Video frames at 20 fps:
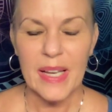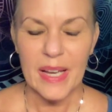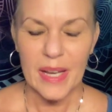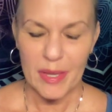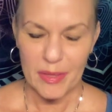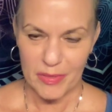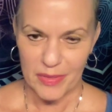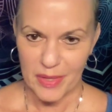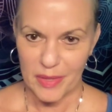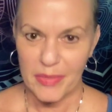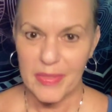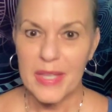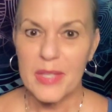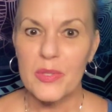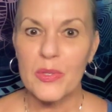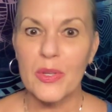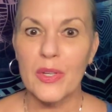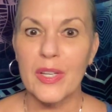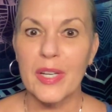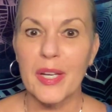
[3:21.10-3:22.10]
I think that's
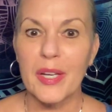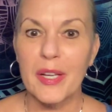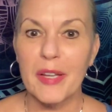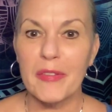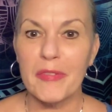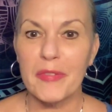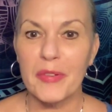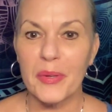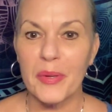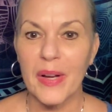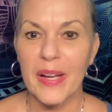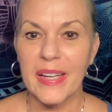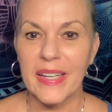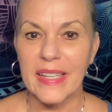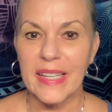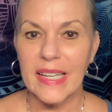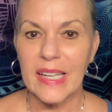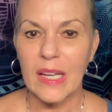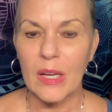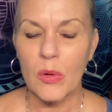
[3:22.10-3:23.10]
good enough for right
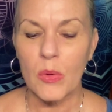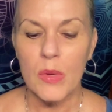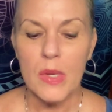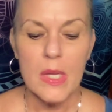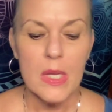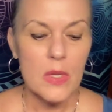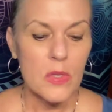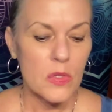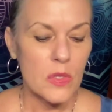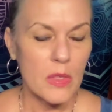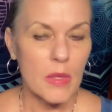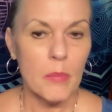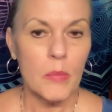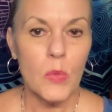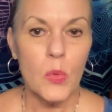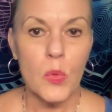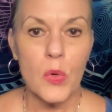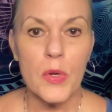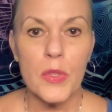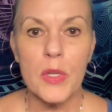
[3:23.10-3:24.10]
now. So the
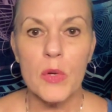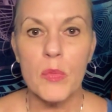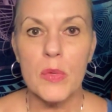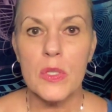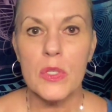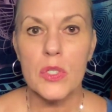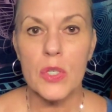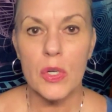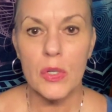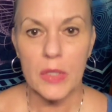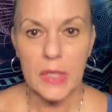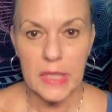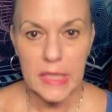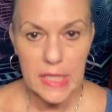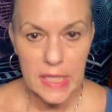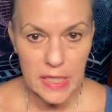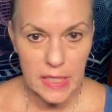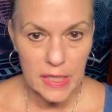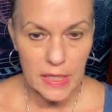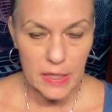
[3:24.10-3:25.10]
more that we start
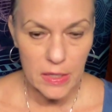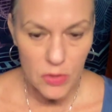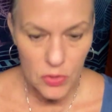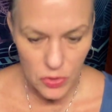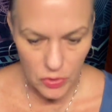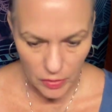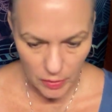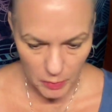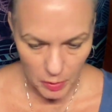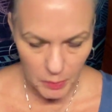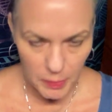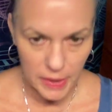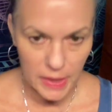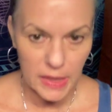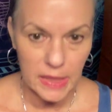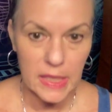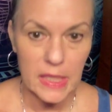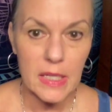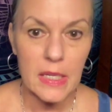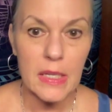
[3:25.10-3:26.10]
leaning into, I'm going to be
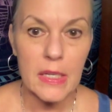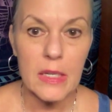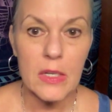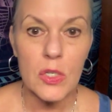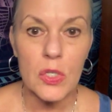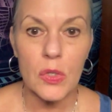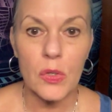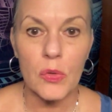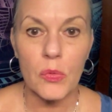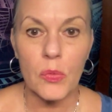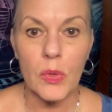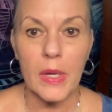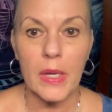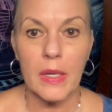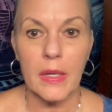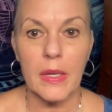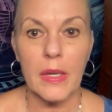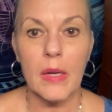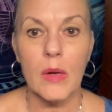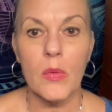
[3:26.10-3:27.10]
leaning into it right
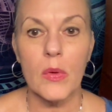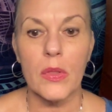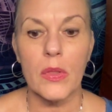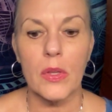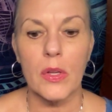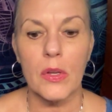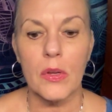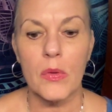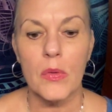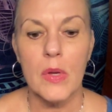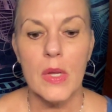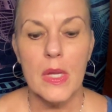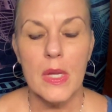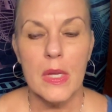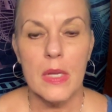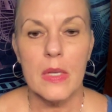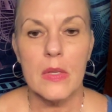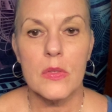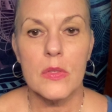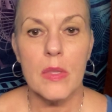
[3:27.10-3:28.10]
now with you,
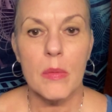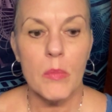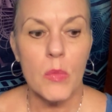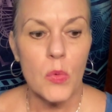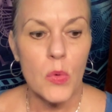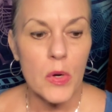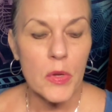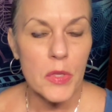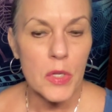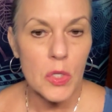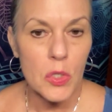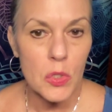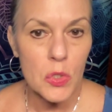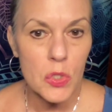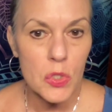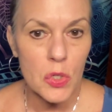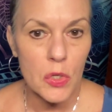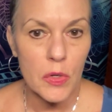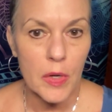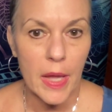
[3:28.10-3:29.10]
is the more that you
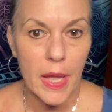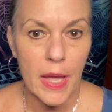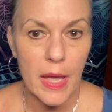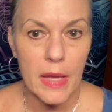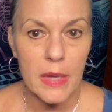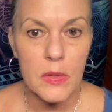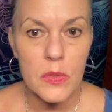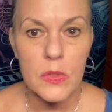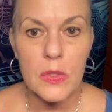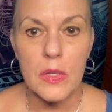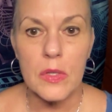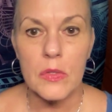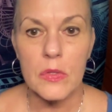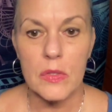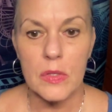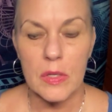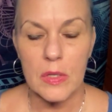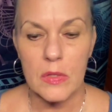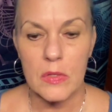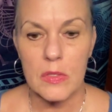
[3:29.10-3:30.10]
start
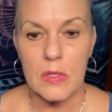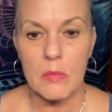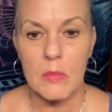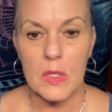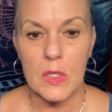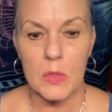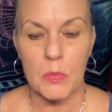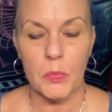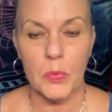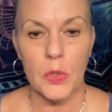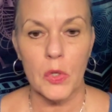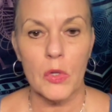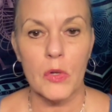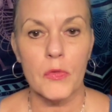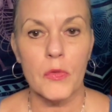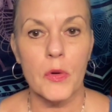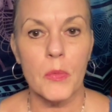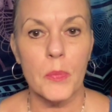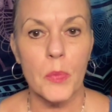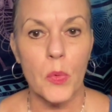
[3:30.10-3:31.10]
accessing some of these
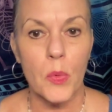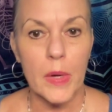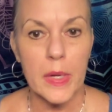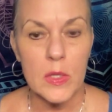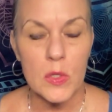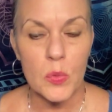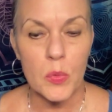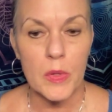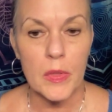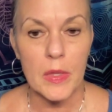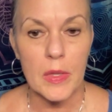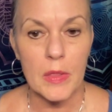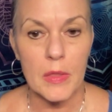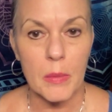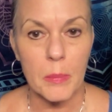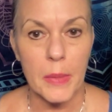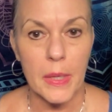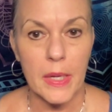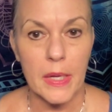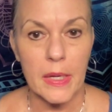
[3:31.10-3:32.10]
beautiful points within the
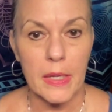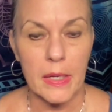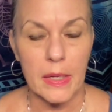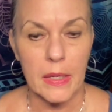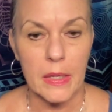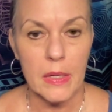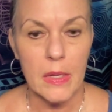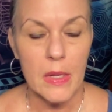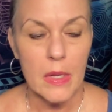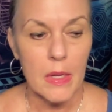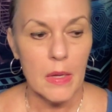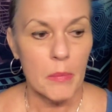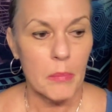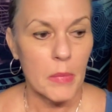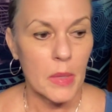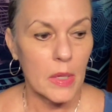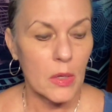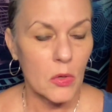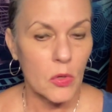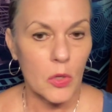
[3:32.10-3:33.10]
body.
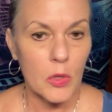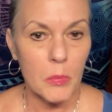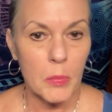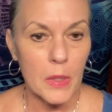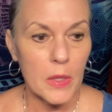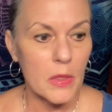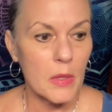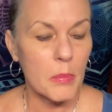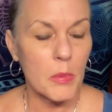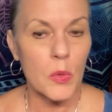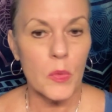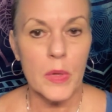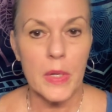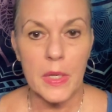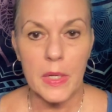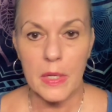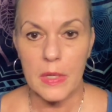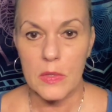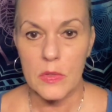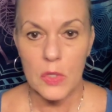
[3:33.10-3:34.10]
It could be the
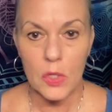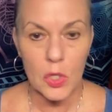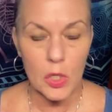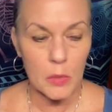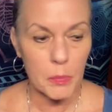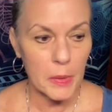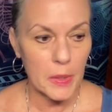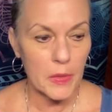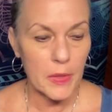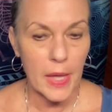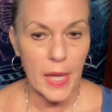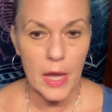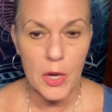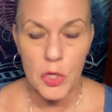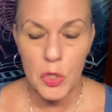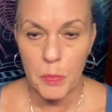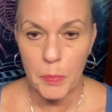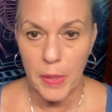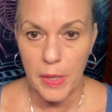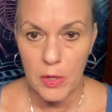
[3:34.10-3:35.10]
meridians, it could be the
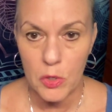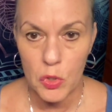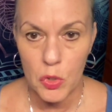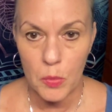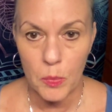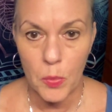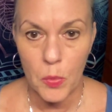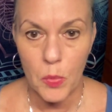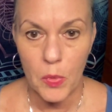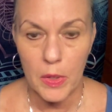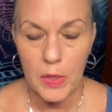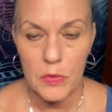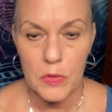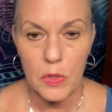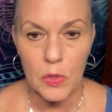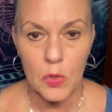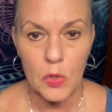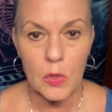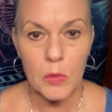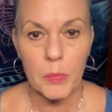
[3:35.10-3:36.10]
acupuncture points,
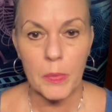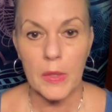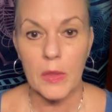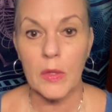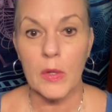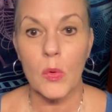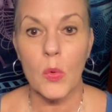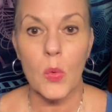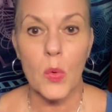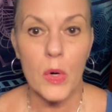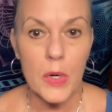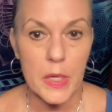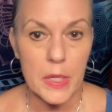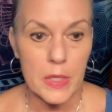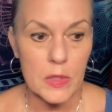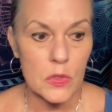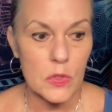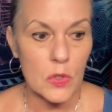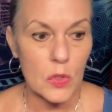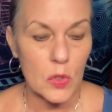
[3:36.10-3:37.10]
it could be the
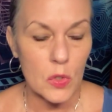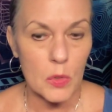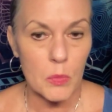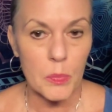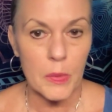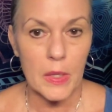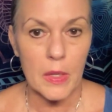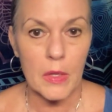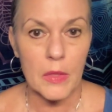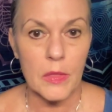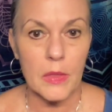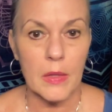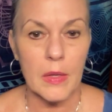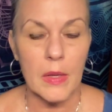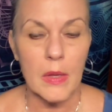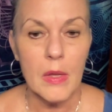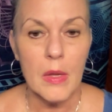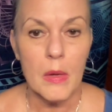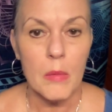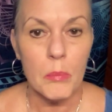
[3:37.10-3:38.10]
organs, it could be
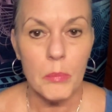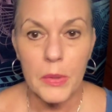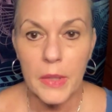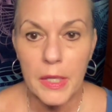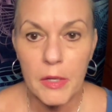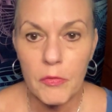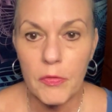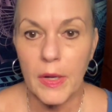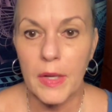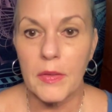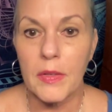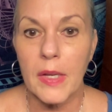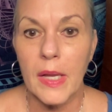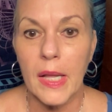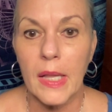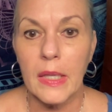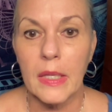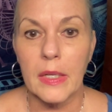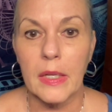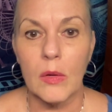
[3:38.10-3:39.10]
the blood
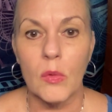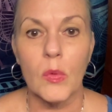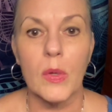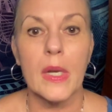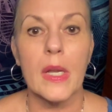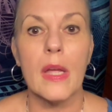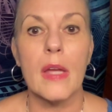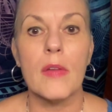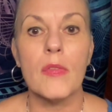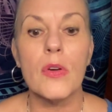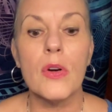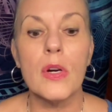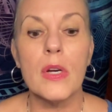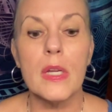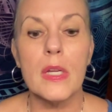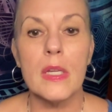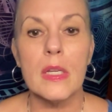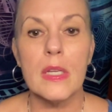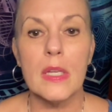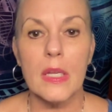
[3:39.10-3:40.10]
vitality, whatever
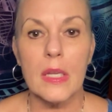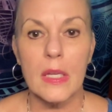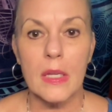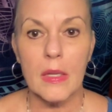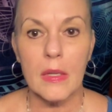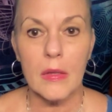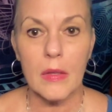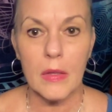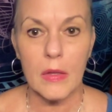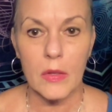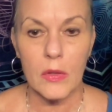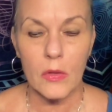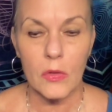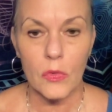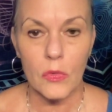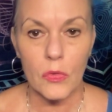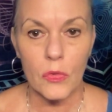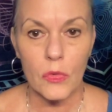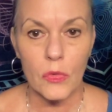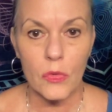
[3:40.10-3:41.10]
it
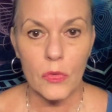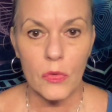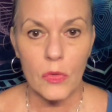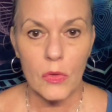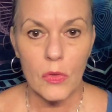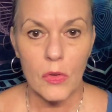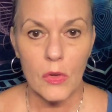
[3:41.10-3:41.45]
is